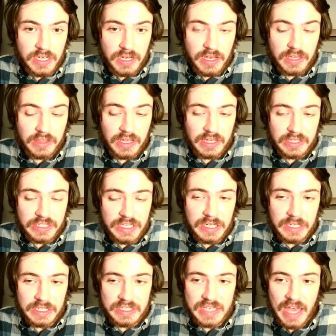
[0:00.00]
and they did
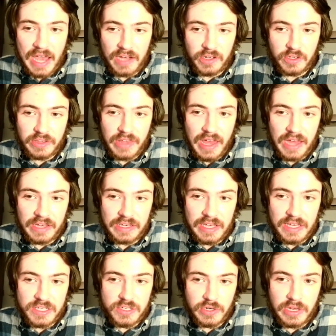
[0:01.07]
exactly that
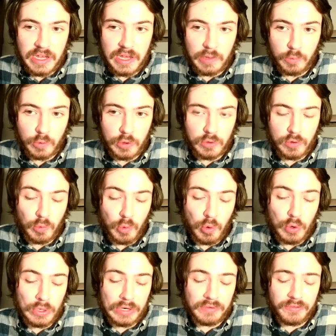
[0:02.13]
yesterday and were
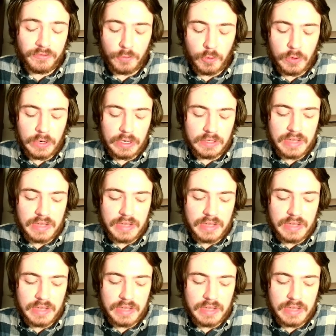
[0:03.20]
rewarded for it.